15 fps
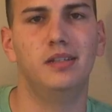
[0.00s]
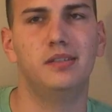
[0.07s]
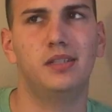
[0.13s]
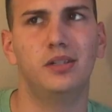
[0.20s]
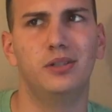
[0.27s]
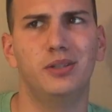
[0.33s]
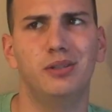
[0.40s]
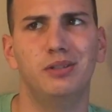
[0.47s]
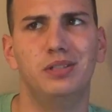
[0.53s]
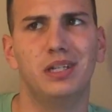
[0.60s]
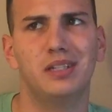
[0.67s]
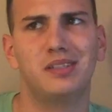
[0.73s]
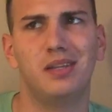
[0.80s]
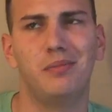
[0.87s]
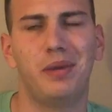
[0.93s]
until you
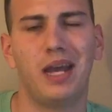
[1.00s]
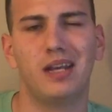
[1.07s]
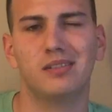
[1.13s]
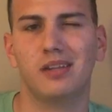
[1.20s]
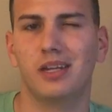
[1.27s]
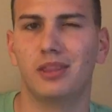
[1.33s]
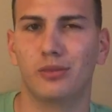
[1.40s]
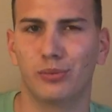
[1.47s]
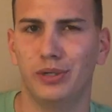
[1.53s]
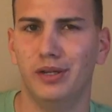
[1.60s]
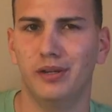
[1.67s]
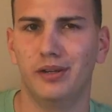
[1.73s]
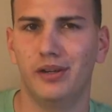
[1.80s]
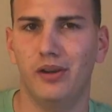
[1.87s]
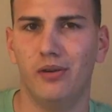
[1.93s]
adjust it past like
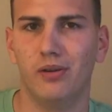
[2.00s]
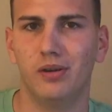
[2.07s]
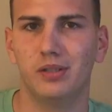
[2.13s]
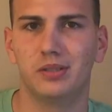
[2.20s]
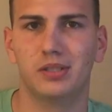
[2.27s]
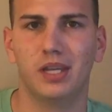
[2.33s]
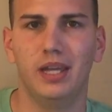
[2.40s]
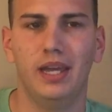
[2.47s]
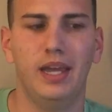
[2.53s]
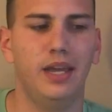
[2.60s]
300 yards,